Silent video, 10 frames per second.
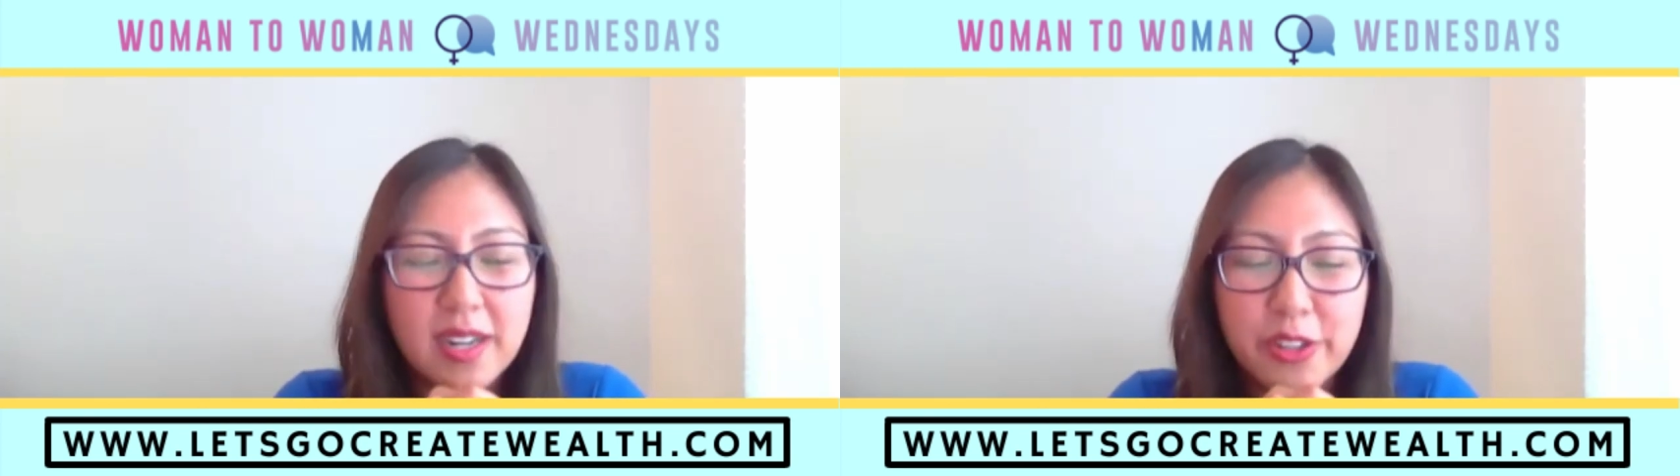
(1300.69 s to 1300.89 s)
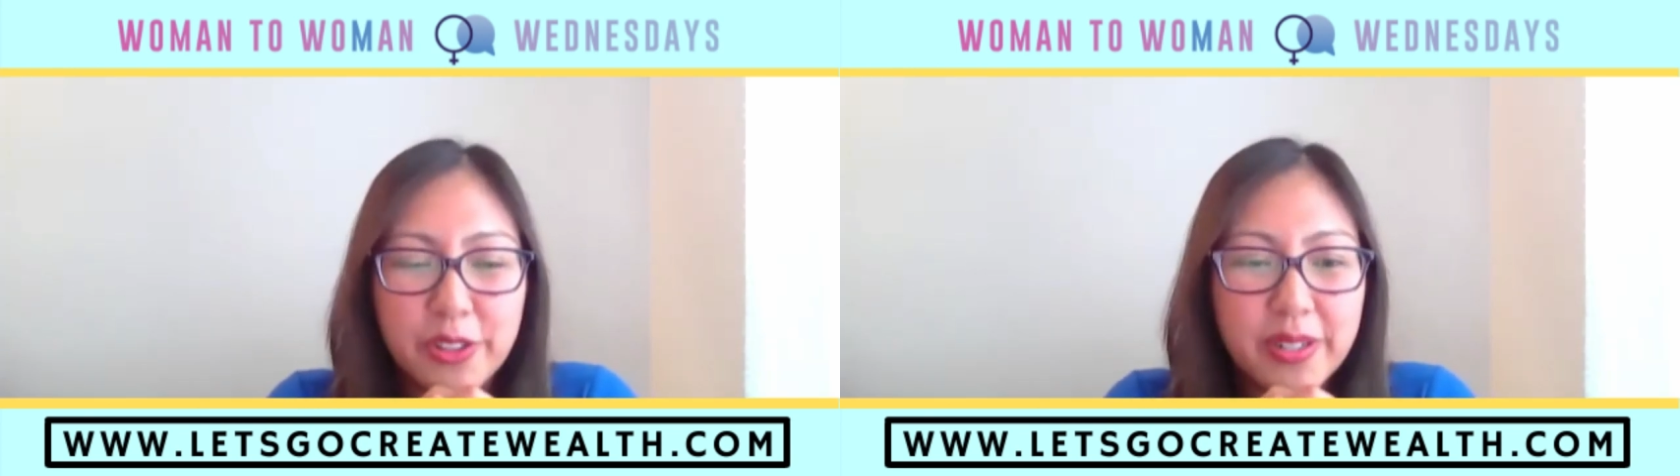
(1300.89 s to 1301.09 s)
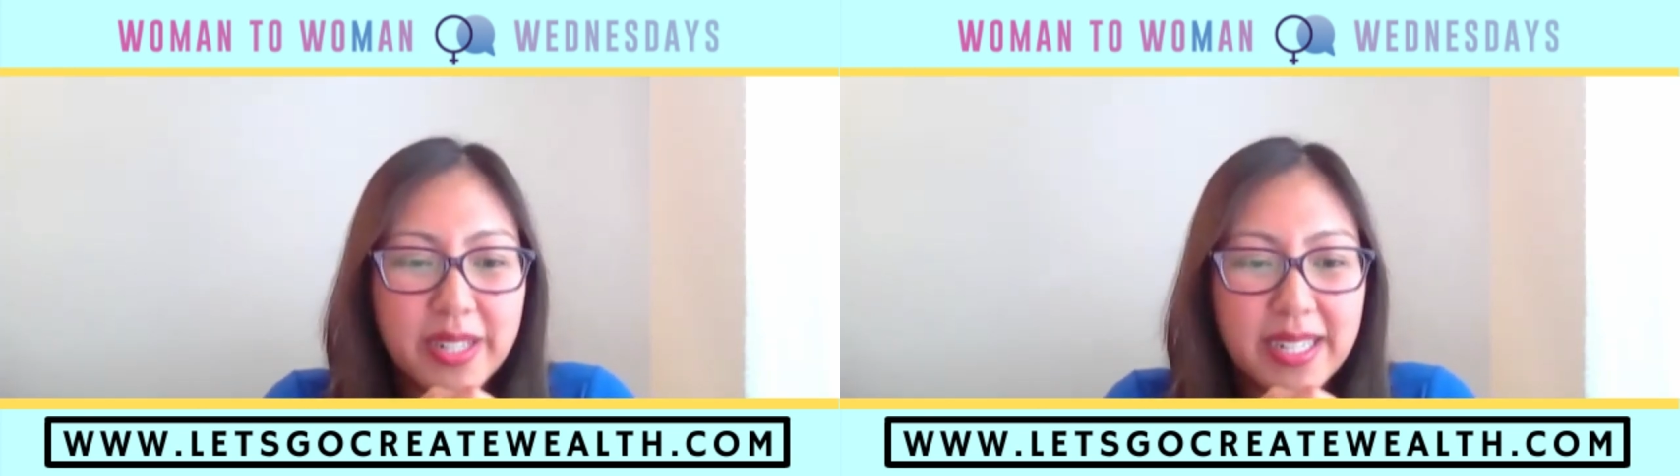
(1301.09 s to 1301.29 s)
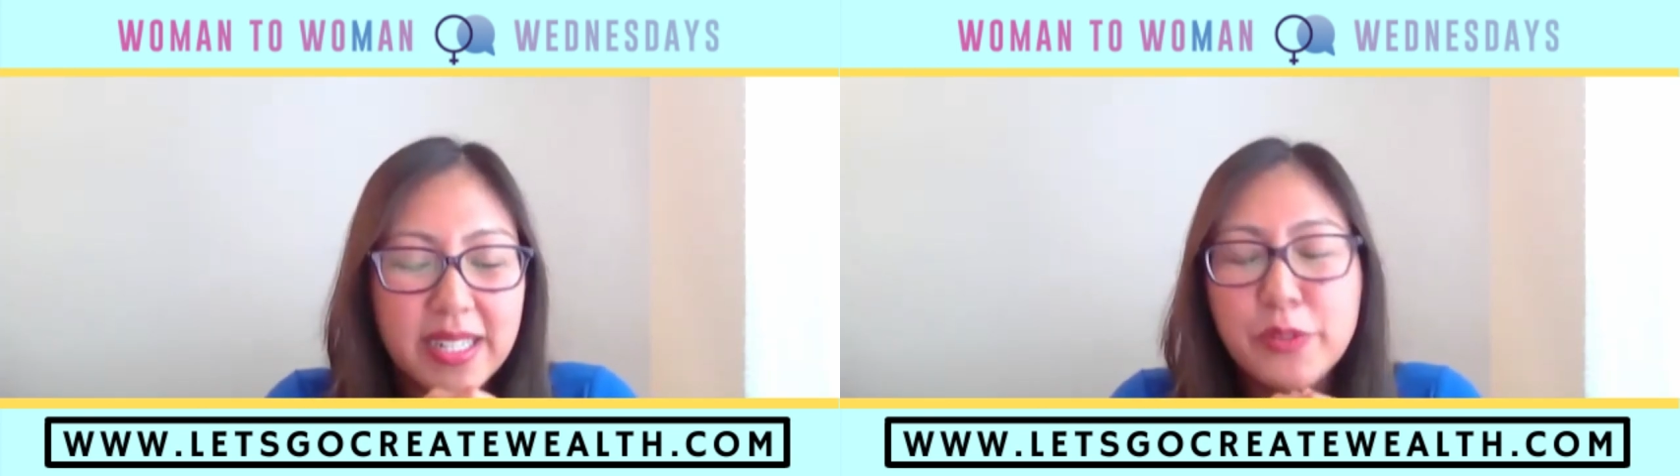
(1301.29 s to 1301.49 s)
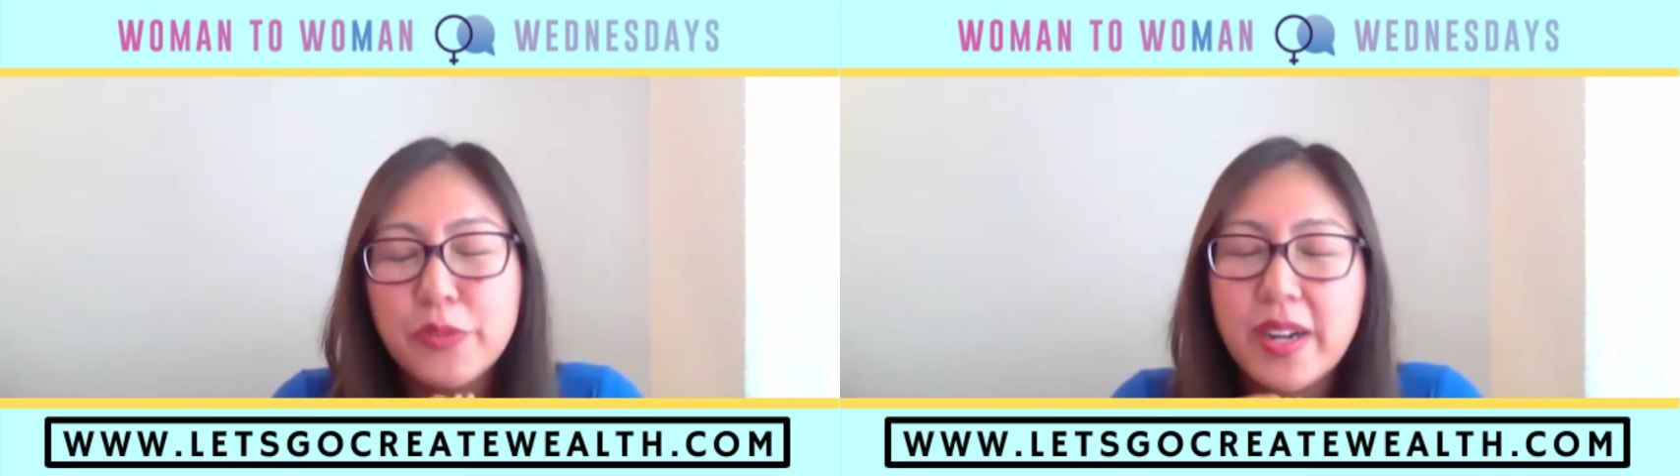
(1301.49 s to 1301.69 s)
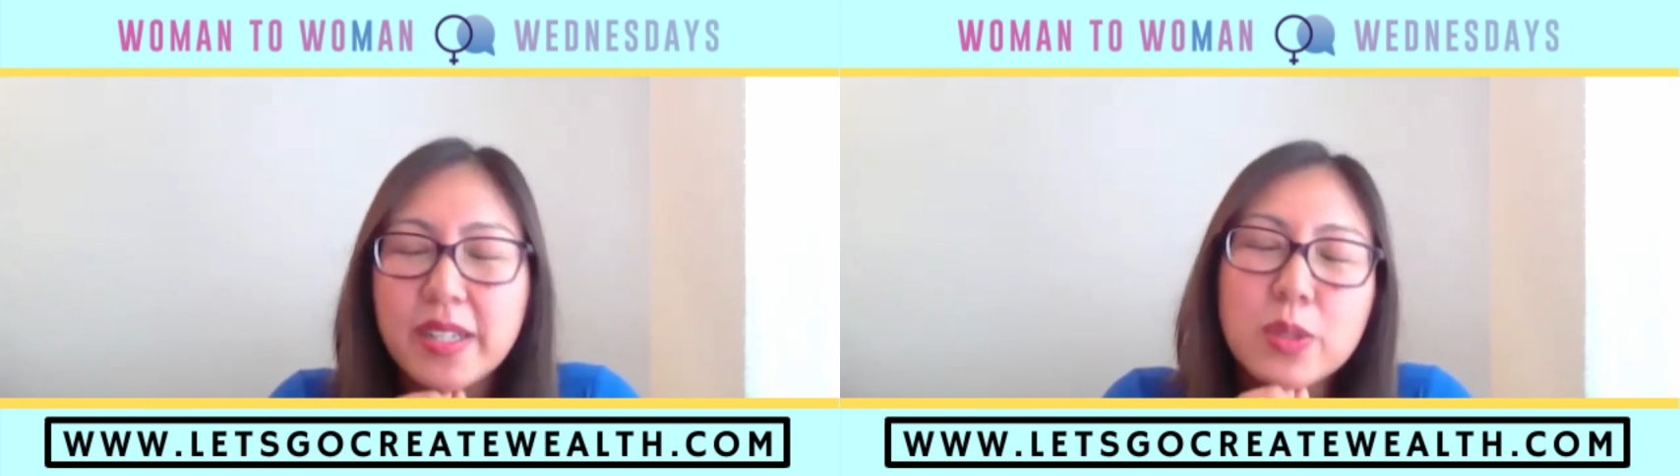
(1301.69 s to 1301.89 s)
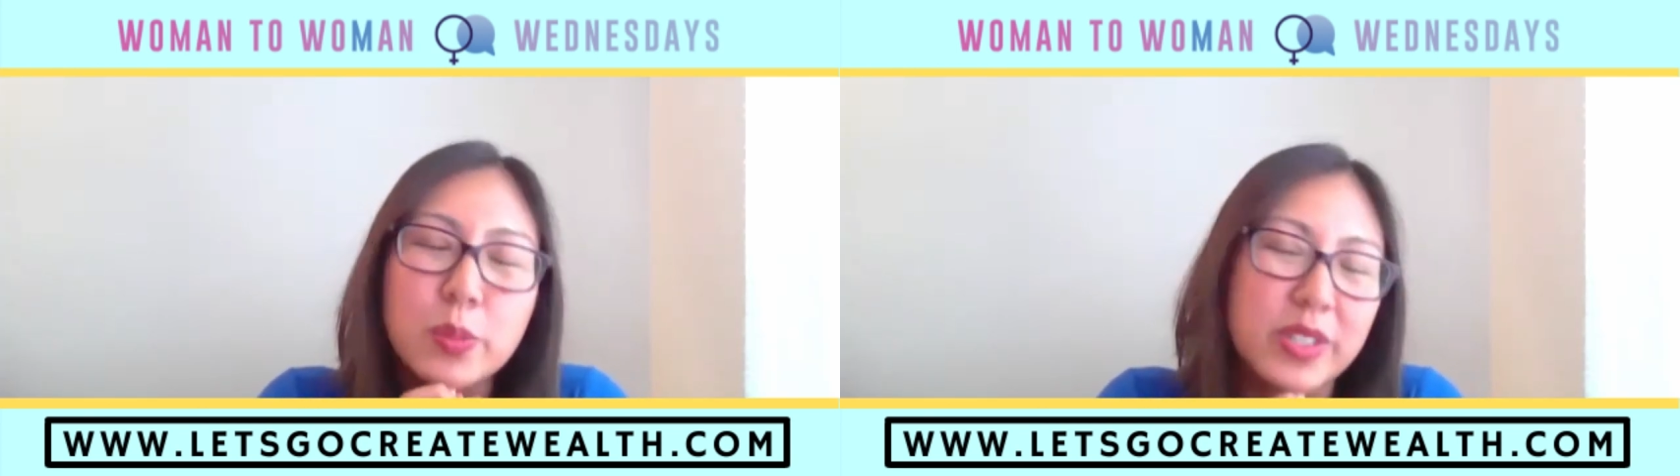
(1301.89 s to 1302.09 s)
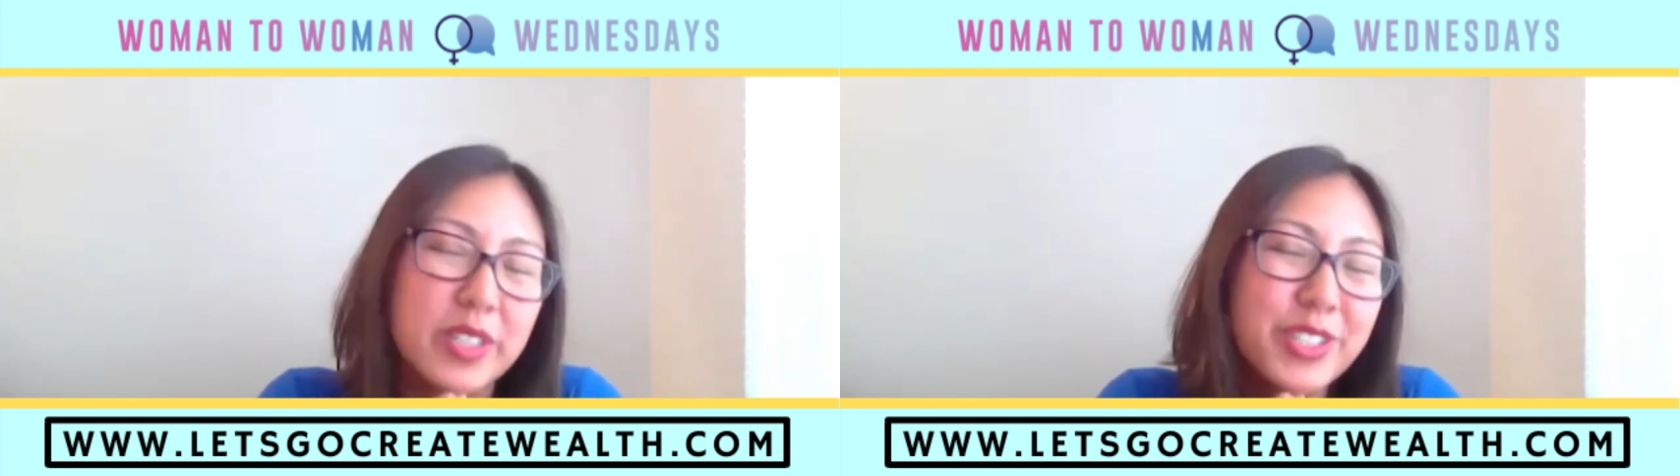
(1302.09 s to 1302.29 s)
are there any final
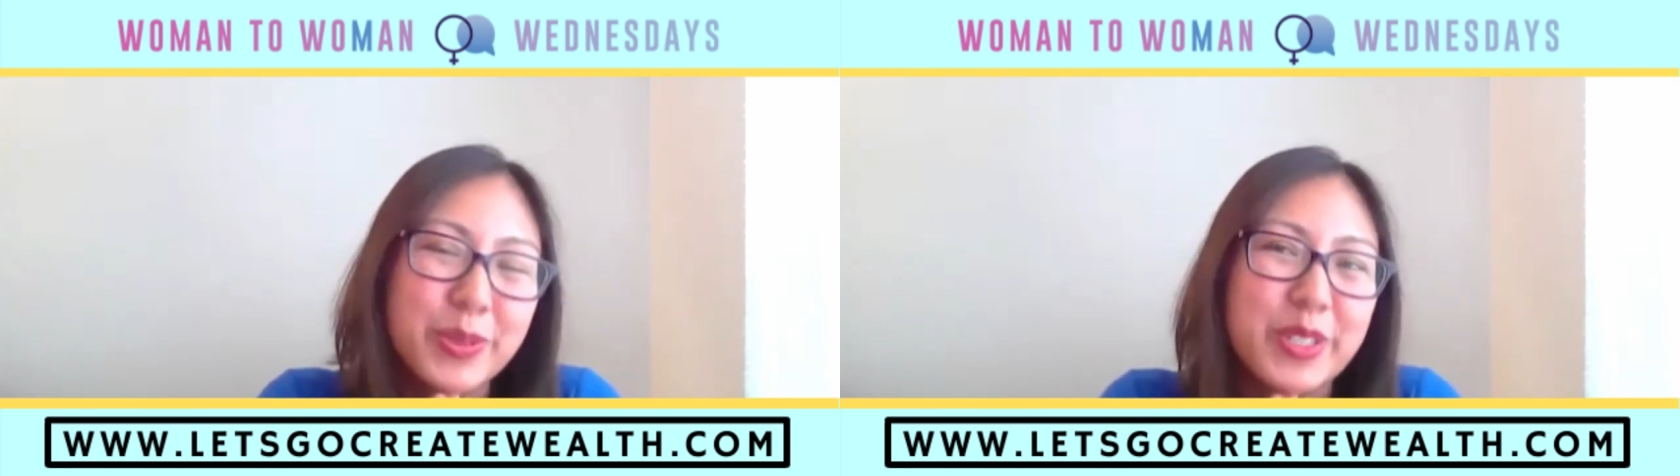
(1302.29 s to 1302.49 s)
words